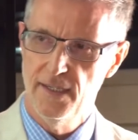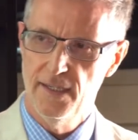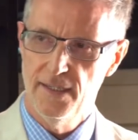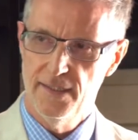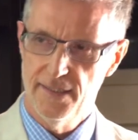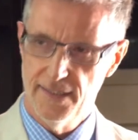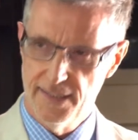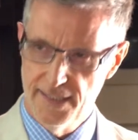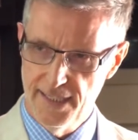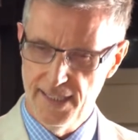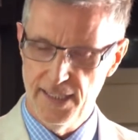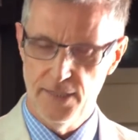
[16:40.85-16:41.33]

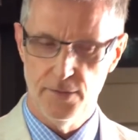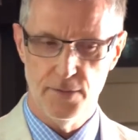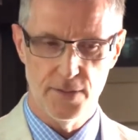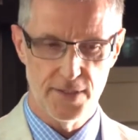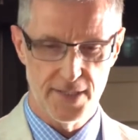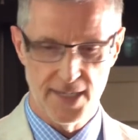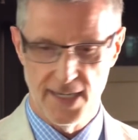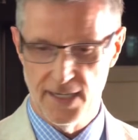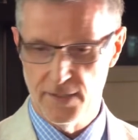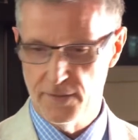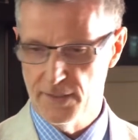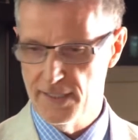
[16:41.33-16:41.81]
The key
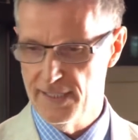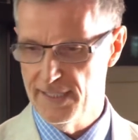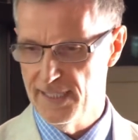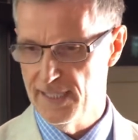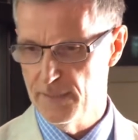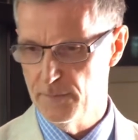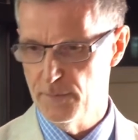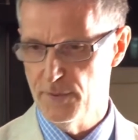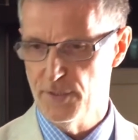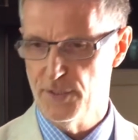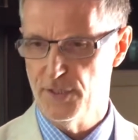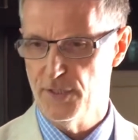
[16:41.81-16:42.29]
was, how can
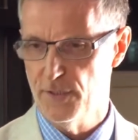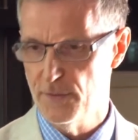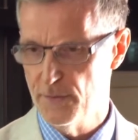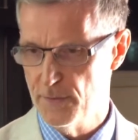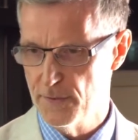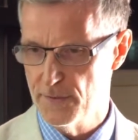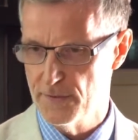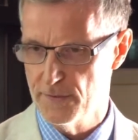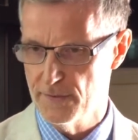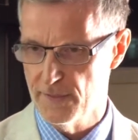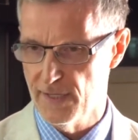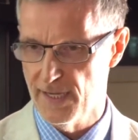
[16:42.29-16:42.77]
I
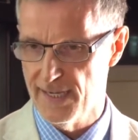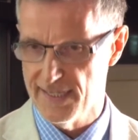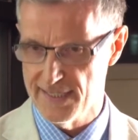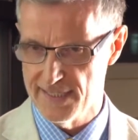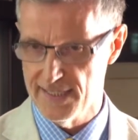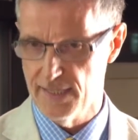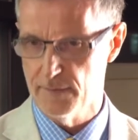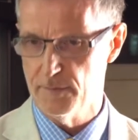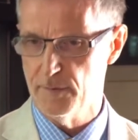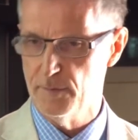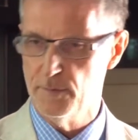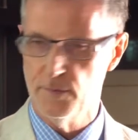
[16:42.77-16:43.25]
produce
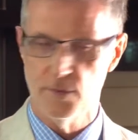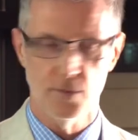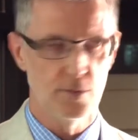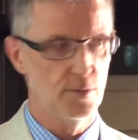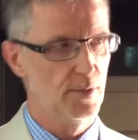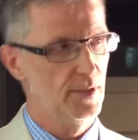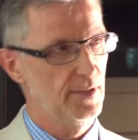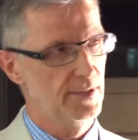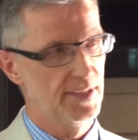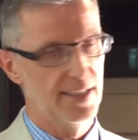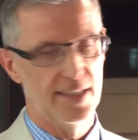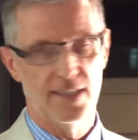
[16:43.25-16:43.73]
acceptable
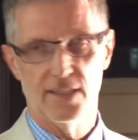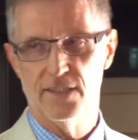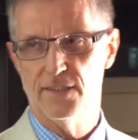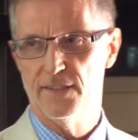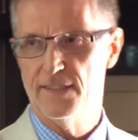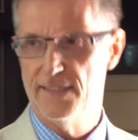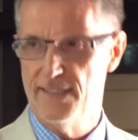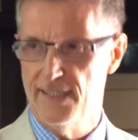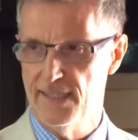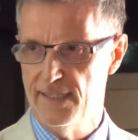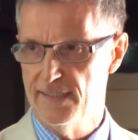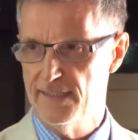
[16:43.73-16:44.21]
quality
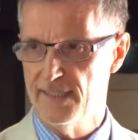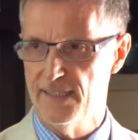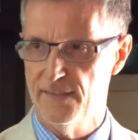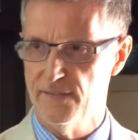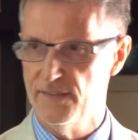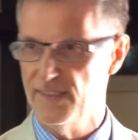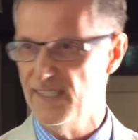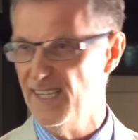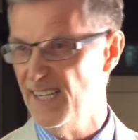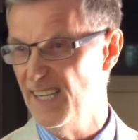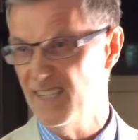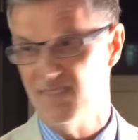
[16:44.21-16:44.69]
content
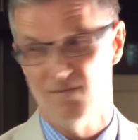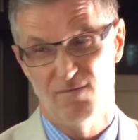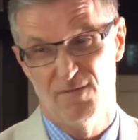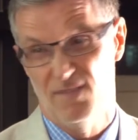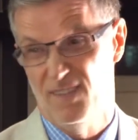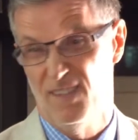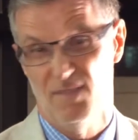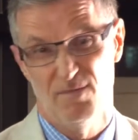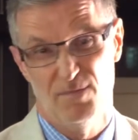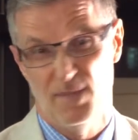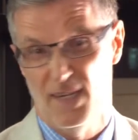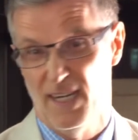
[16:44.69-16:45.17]
given that I
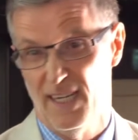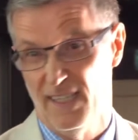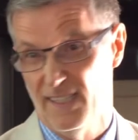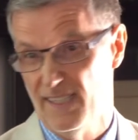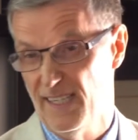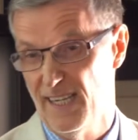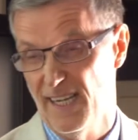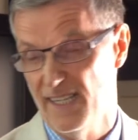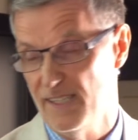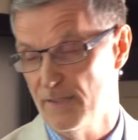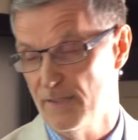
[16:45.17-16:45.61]
had barely any